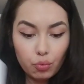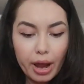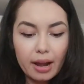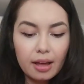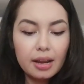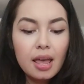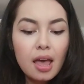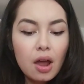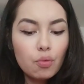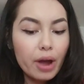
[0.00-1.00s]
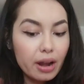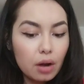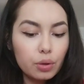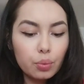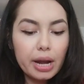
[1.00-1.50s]
right
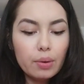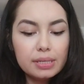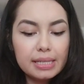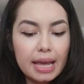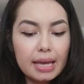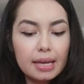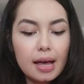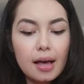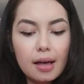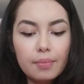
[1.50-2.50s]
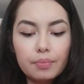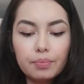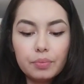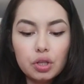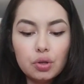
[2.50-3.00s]
on with what I was saying.
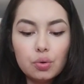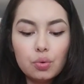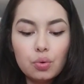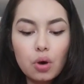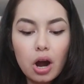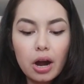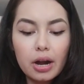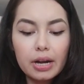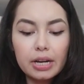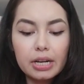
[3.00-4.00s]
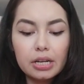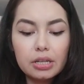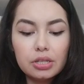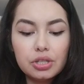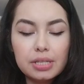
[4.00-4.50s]
You are
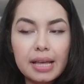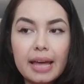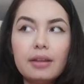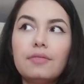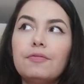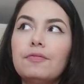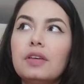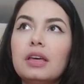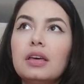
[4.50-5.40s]
just kind of